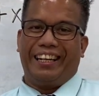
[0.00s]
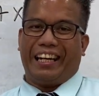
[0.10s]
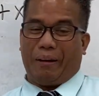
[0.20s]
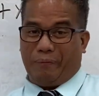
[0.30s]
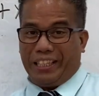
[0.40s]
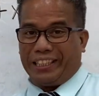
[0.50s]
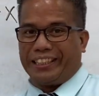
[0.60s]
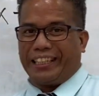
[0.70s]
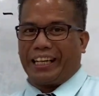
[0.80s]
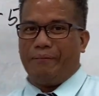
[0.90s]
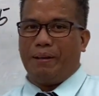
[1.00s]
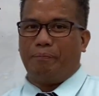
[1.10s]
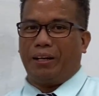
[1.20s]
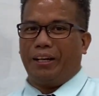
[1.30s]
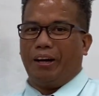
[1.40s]
if this is the given
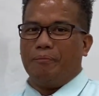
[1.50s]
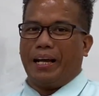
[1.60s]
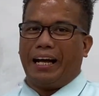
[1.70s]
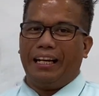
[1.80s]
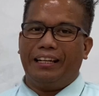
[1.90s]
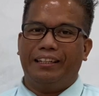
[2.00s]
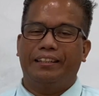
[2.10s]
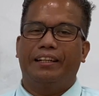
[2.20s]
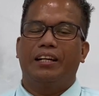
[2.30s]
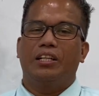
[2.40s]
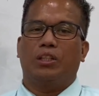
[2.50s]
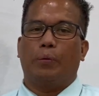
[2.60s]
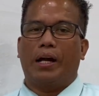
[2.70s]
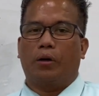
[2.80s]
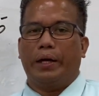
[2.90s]
polynomial, so
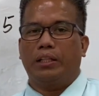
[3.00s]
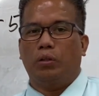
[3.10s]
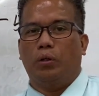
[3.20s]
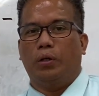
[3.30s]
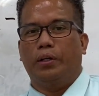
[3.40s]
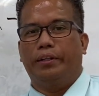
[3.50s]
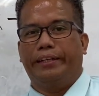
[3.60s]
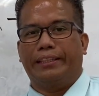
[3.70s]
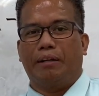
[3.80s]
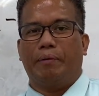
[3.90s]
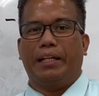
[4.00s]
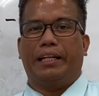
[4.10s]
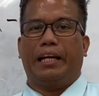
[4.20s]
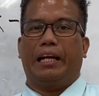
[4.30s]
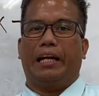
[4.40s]
we are going to determine
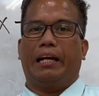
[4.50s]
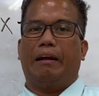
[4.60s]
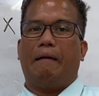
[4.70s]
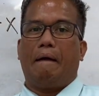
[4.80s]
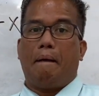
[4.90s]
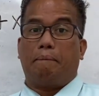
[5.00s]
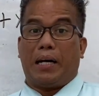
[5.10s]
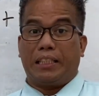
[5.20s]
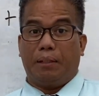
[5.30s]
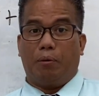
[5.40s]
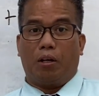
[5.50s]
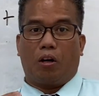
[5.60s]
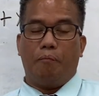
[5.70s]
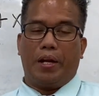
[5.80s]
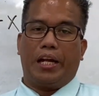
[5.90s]
the possible
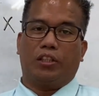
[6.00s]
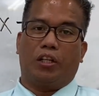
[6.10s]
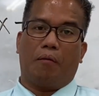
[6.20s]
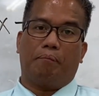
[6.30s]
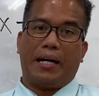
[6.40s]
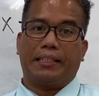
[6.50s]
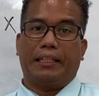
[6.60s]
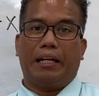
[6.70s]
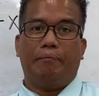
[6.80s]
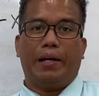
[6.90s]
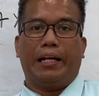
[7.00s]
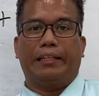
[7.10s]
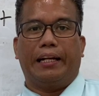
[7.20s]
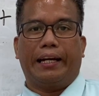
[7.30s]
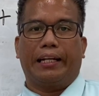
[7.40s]
combination of positive and
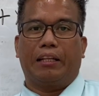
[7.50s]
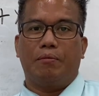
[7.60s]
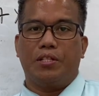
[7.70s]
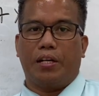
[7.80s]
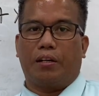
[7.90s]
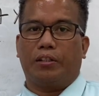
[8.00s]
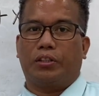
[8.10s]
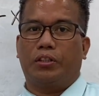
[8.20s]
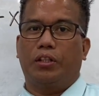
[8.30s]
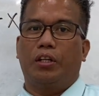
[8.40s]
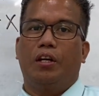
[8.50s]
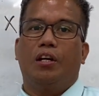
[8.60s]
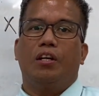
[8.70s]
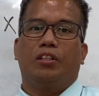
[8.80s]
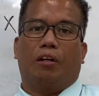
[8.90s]
the negative zeros.
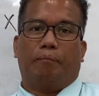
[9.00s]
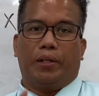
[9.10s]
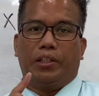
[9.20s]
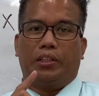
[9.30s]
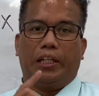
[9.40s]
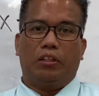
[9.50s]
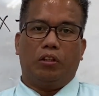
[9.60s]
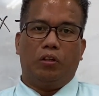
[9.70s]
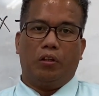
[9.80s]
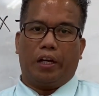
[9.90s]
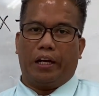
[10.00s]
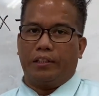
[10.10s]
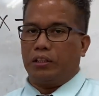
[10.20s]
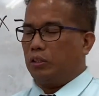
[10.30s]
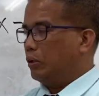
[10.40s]
So first thing to do
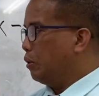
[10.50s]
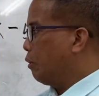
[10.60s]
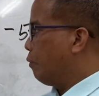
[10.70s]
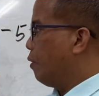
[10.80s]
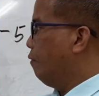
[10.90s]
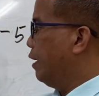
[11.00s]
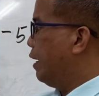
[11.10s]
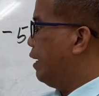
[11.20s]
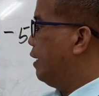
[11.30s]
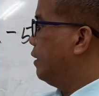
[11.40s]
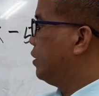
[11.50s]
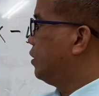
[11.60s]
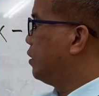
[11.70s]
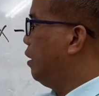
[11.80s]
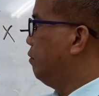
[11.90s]
is we will
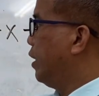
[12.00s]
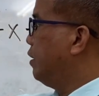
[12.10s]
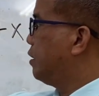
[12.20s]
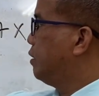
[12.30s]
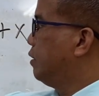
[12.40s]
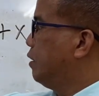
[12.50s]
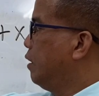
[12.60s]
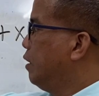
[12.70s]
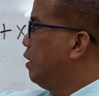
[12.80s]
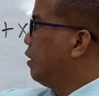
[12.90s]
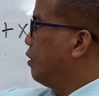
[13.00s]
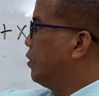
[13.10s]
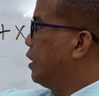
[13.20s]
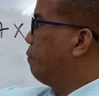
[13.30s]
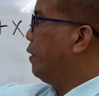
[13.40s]
solve this
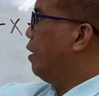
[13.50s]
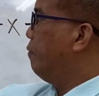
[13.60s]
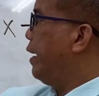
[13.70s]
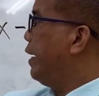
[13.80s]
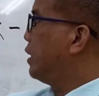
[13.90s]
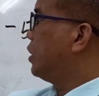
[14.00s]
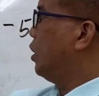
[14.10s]
using P of x.